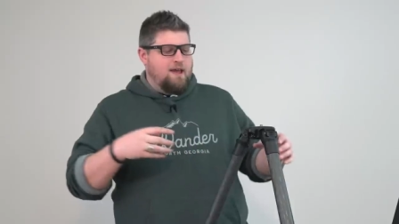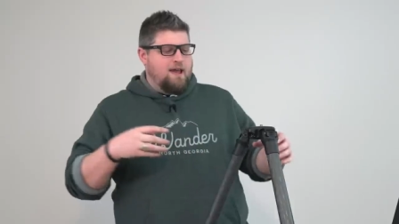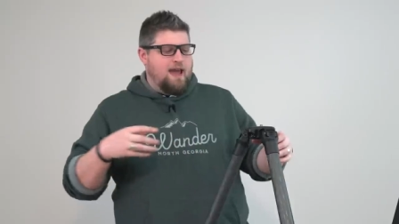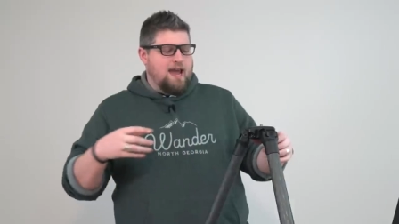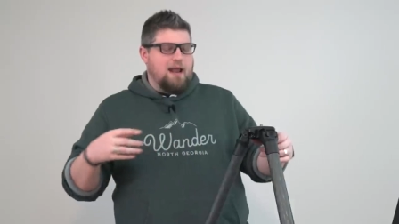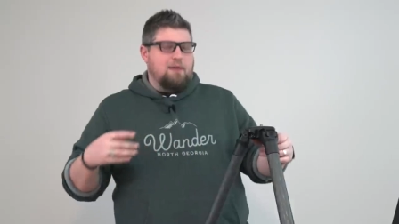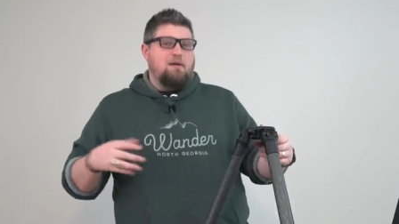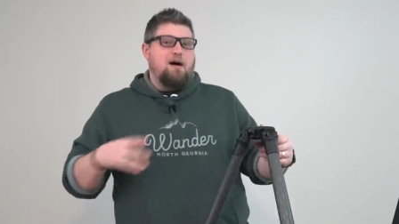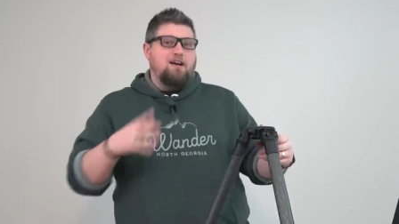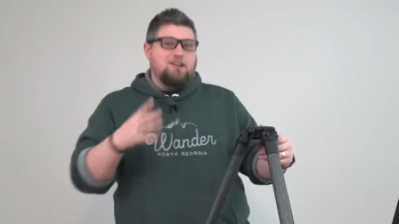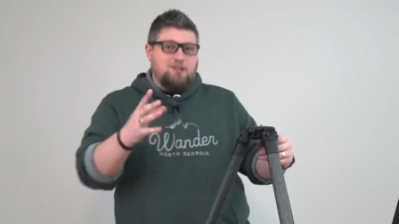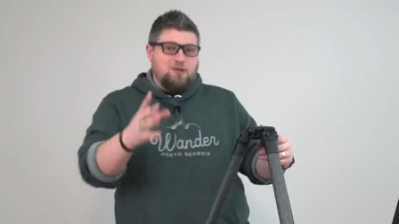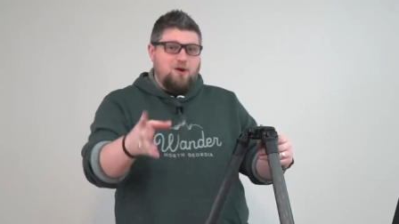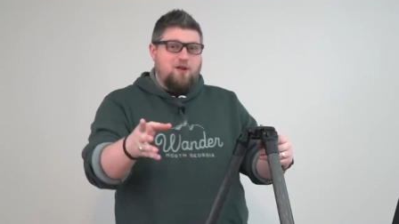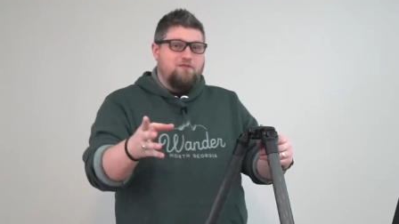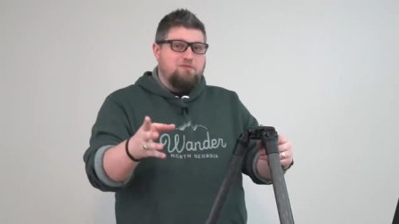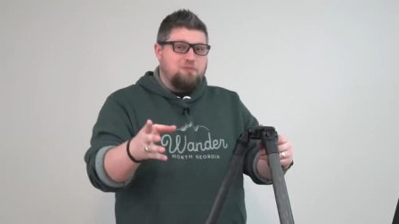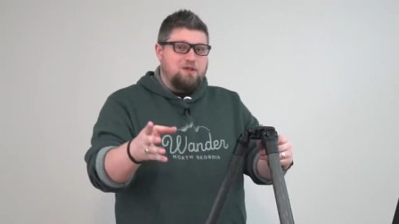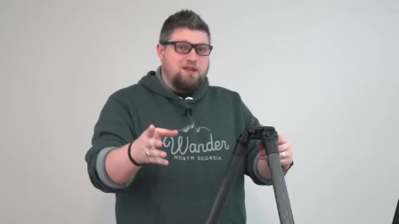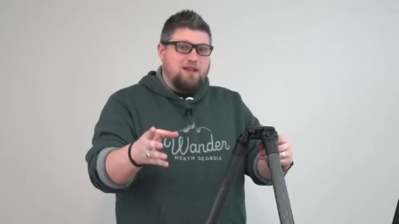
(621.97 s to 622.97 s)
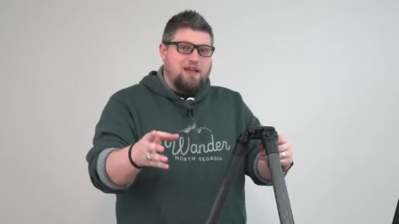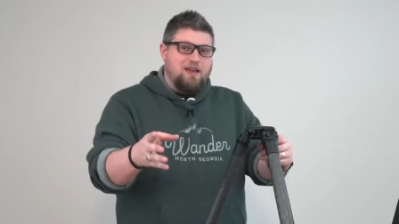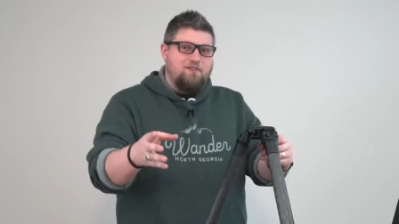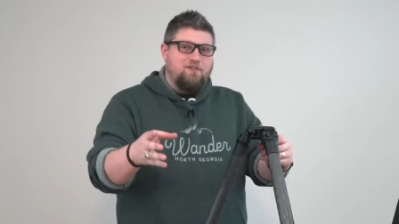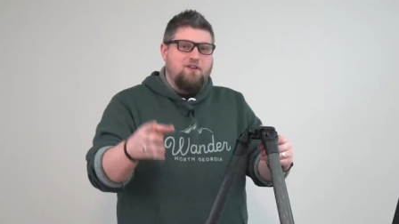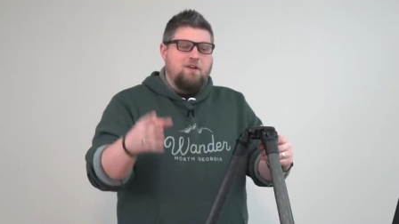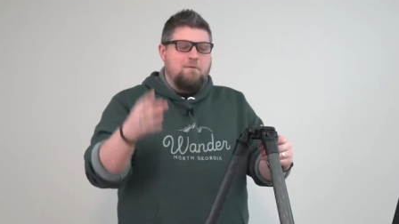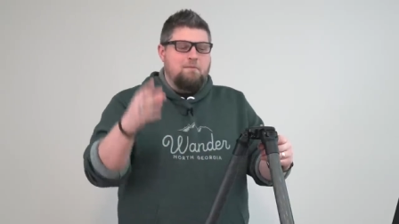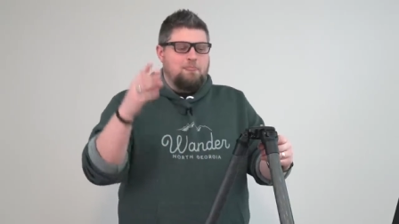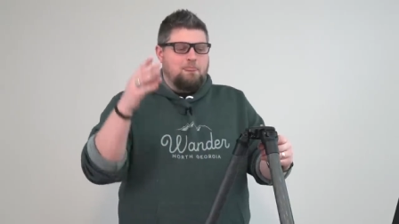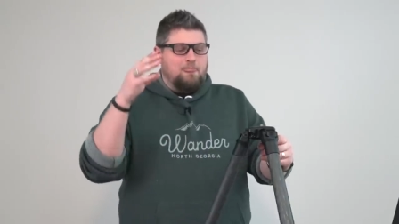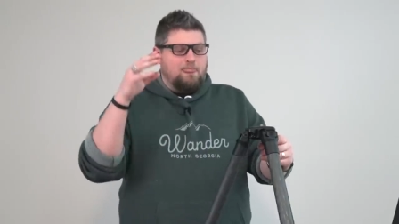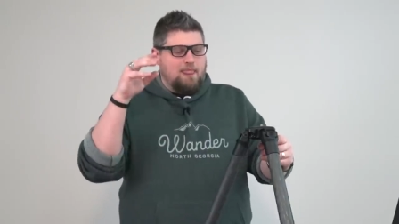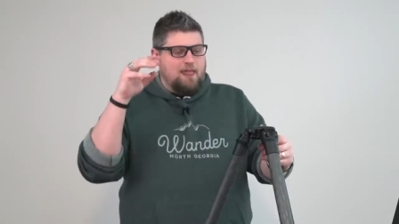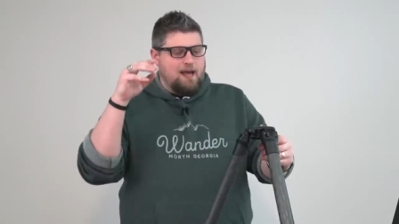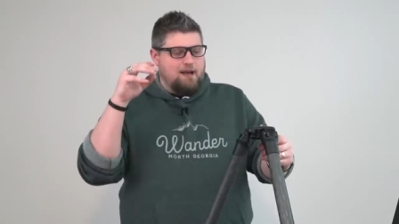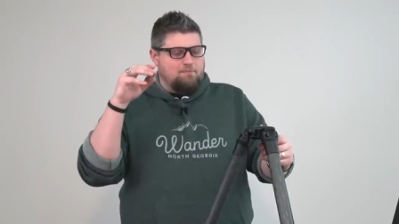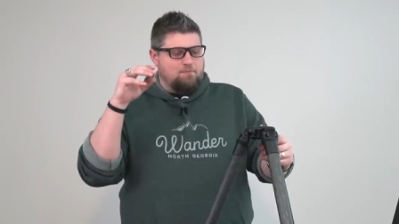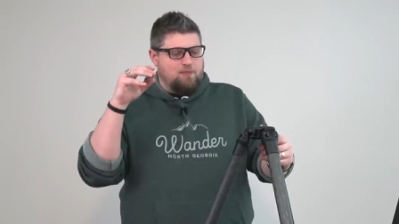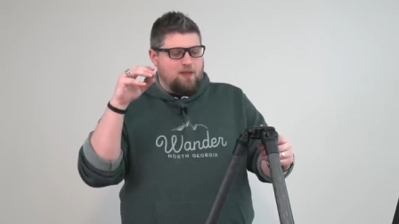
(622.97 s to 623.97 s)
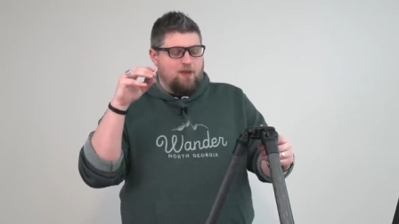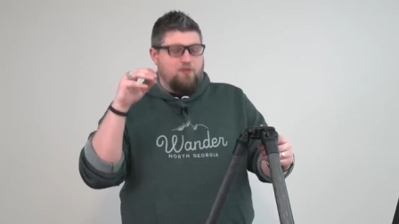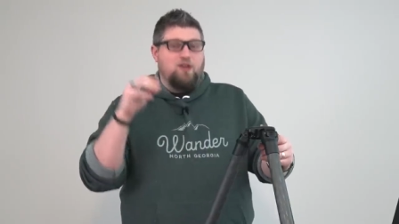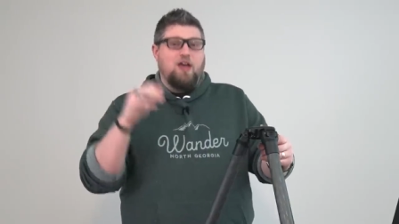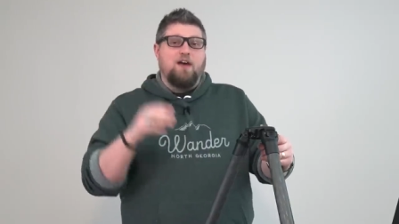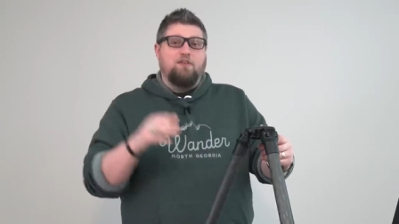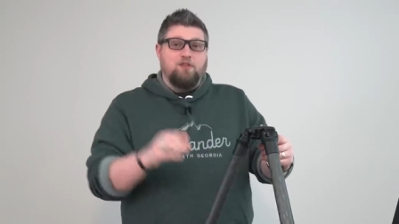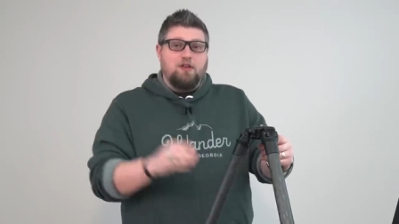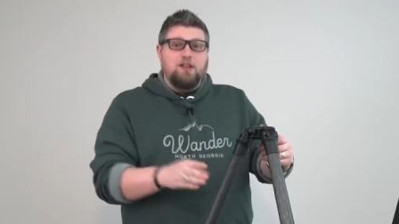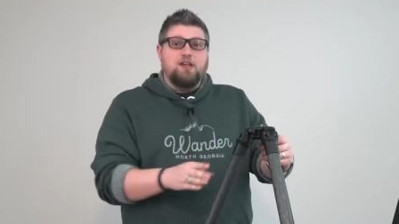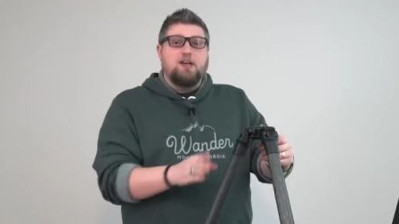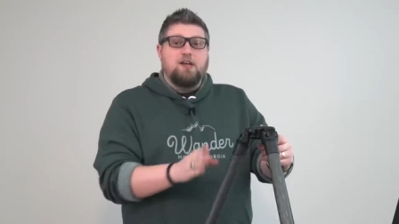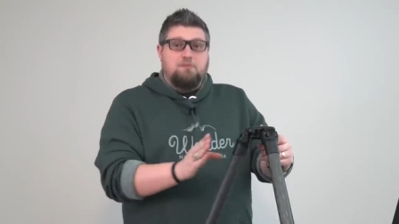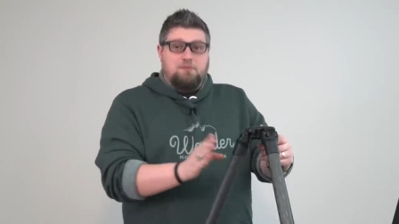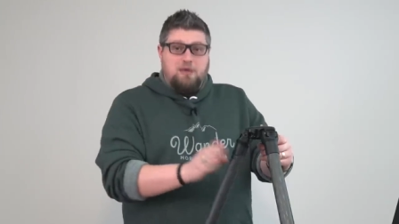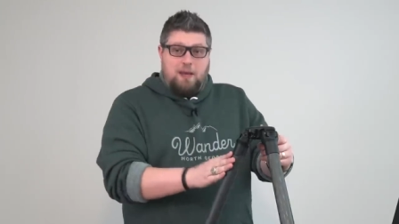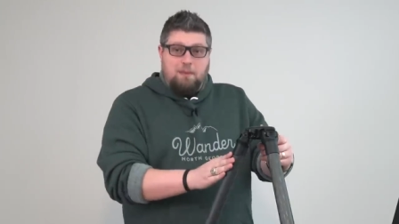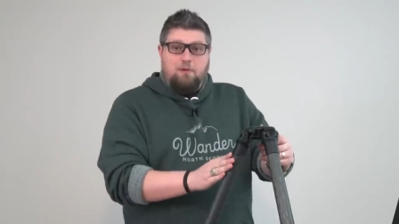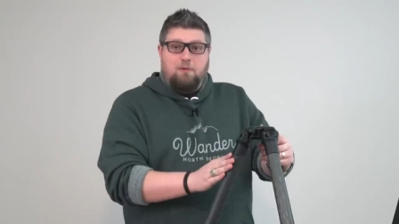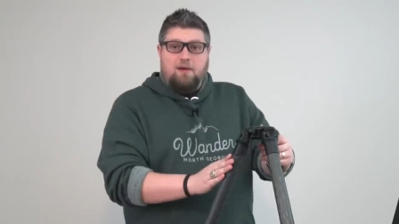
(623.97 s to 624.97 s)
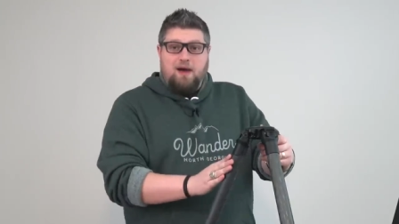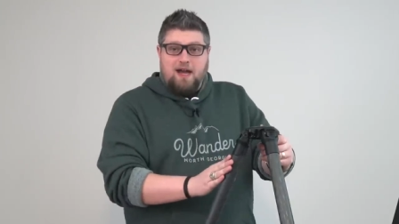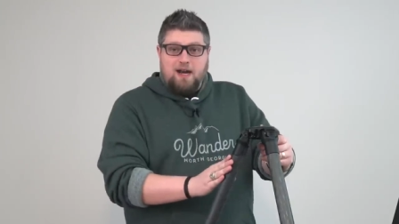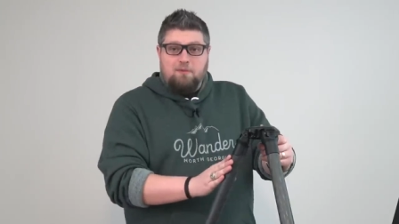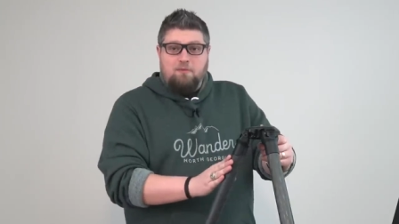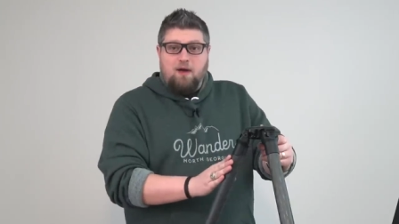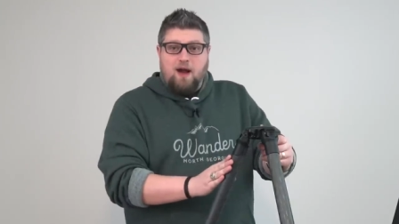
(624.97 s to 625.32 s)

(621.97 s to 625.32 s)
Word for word: And I'm also of a belief that if you have really good people behind a